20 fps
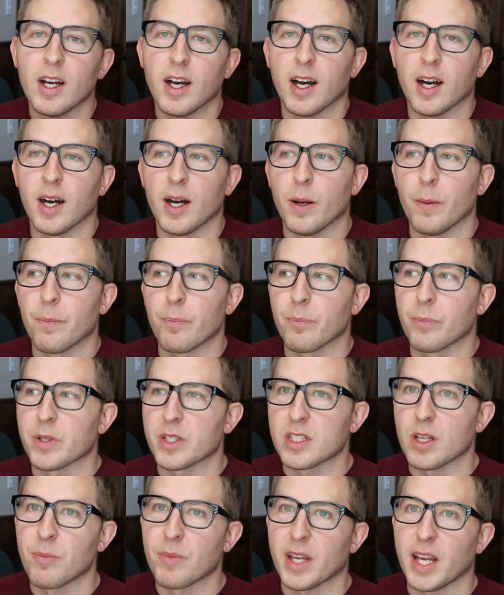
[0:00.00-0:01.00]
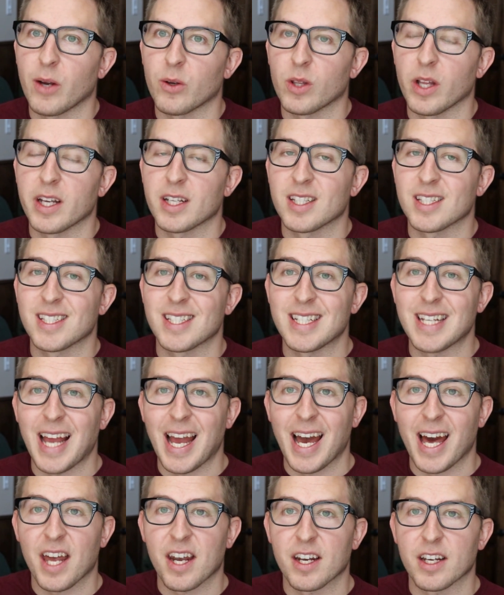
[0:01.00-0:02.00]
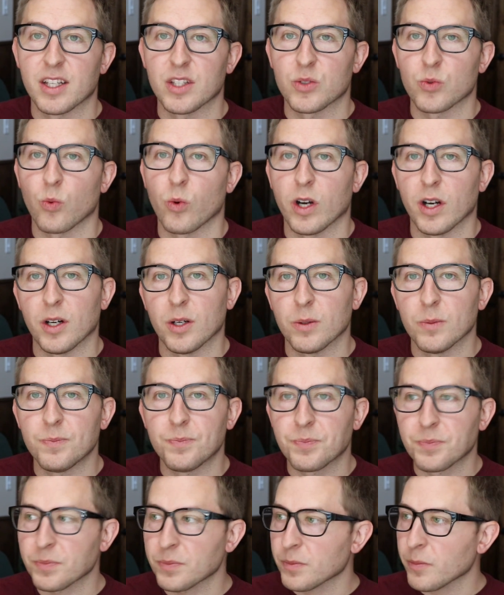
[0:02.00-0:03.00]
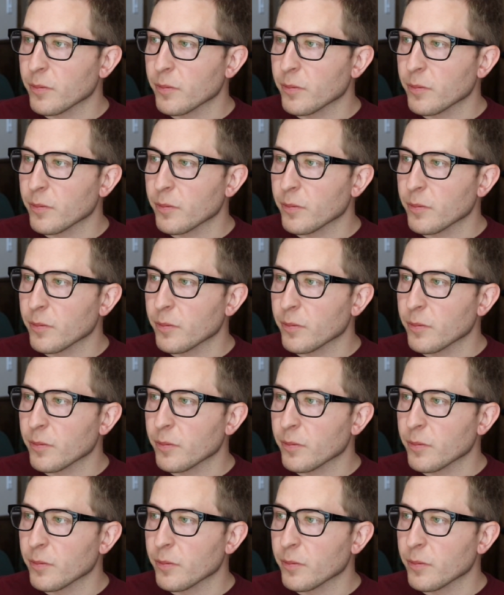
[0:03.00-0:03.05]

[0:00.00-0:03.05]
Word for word: Um, that's something I would like to see added as well.